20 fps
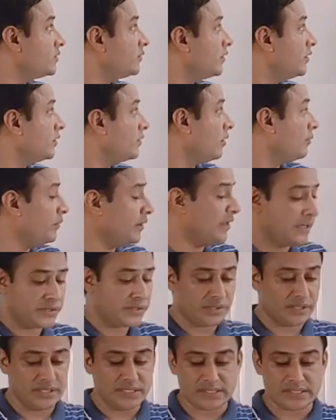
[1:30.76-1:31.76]
word
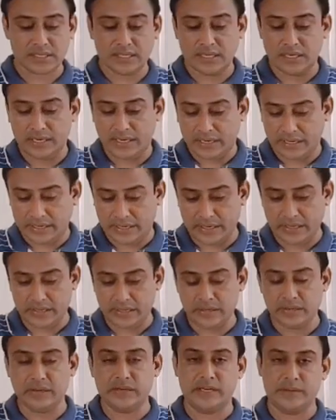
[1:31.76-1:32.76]
combination is
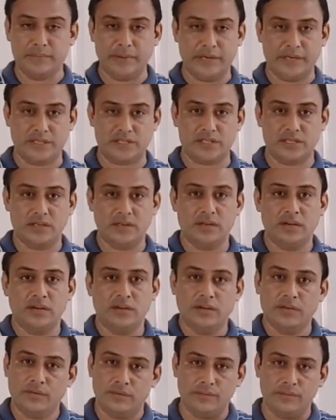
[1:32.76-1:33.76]
heated debate.
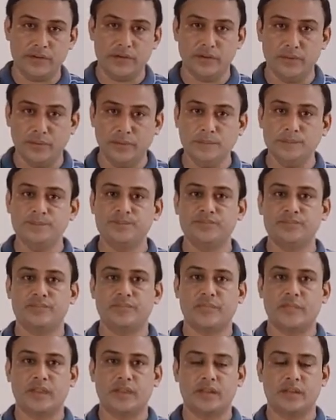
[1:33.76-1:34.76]
We know
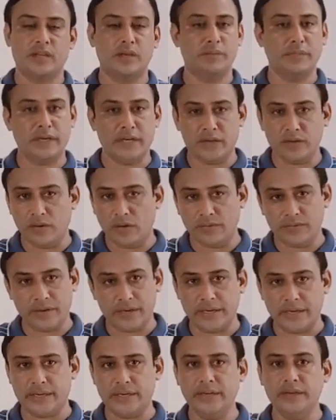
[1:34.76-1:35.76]
the meaning of
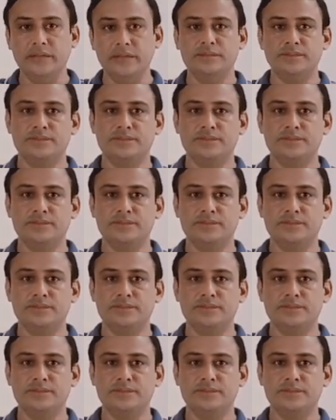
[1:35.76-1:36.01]
heated.